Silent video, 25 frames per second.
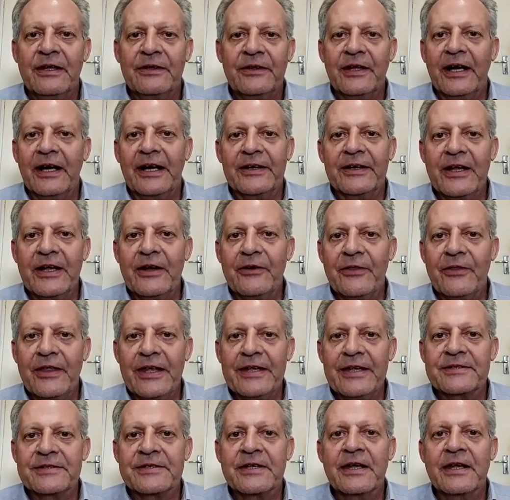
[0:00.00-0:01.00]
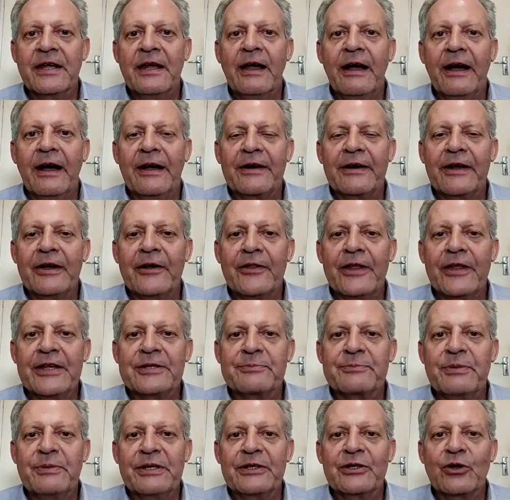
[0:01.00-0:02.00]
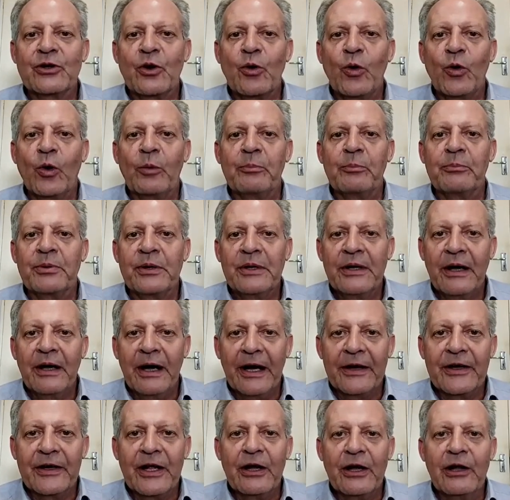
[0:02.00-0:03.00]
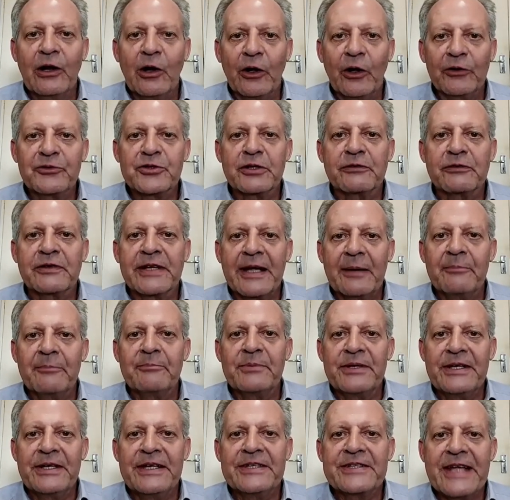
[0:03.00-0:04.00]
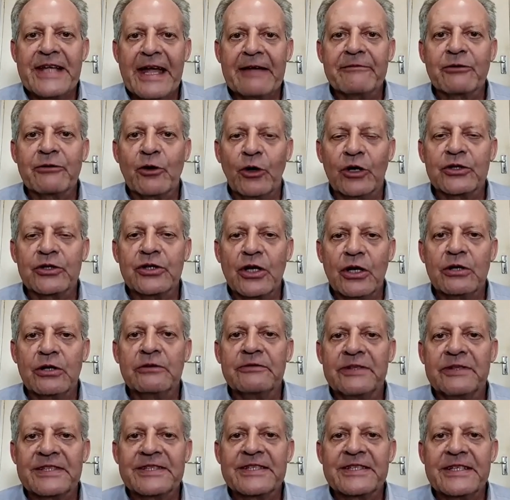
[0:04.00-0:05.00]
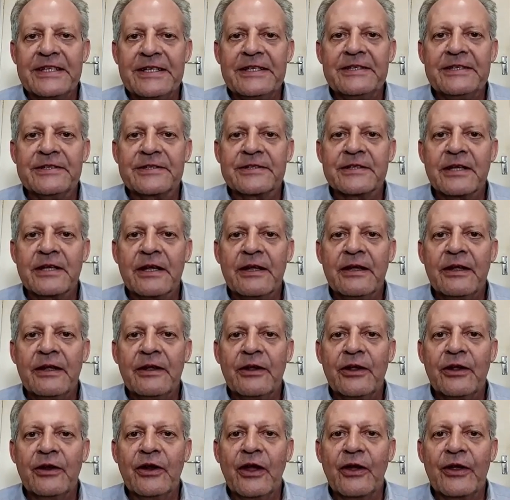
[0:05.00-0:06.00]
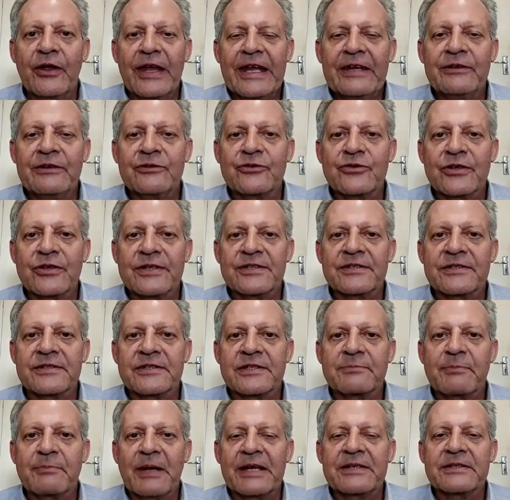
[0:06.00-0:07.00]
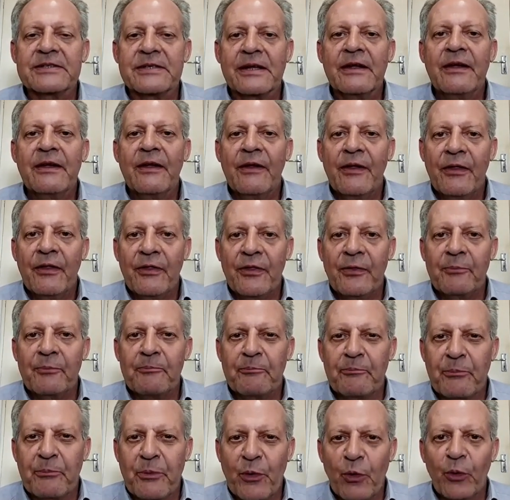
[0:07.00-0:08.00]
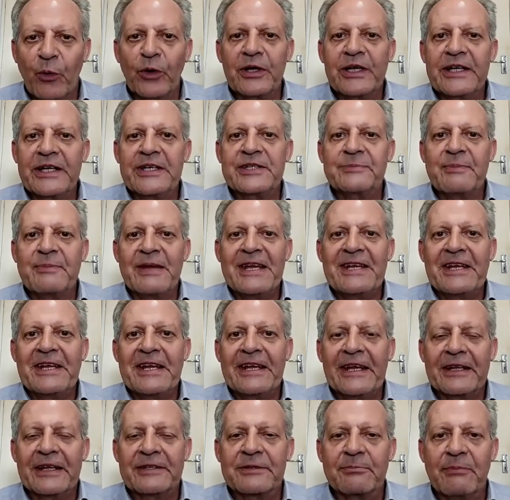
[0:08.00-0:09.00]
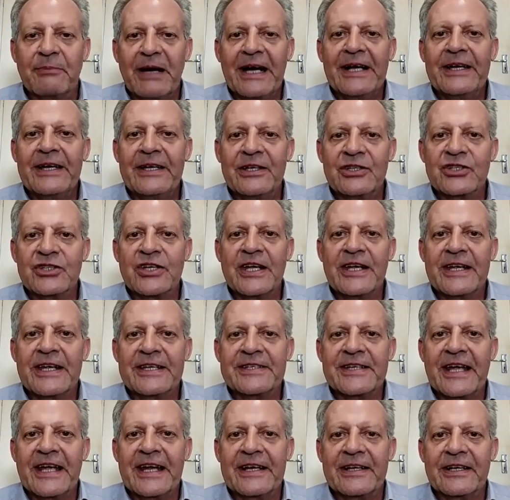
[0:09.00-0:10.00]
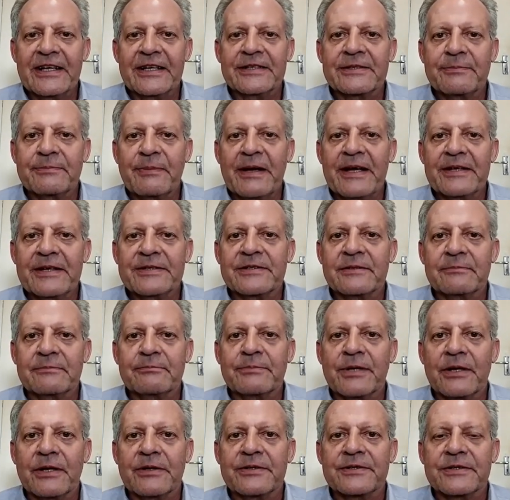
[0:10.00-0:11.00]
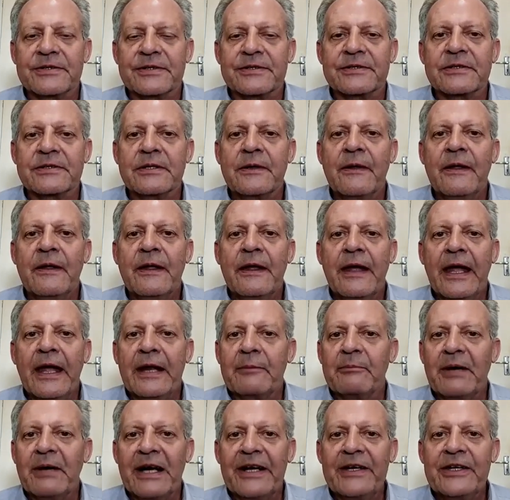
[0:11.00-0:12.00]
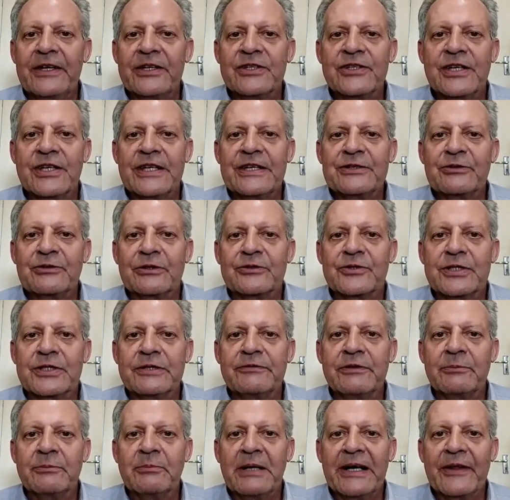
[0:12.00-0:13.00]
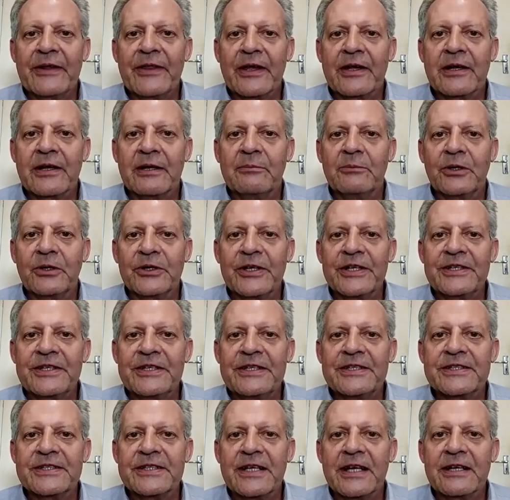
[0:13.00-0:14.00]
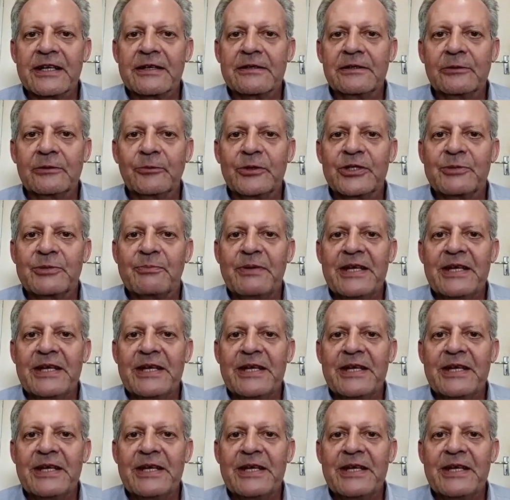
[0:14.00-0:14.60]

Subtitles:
Now I know there's Bitcorp. I know lots of companies have got overseas, interests, but broadly speaking, it's mining shares and Naspers and Prosus. And mining shares are driven by the commodity cycle, which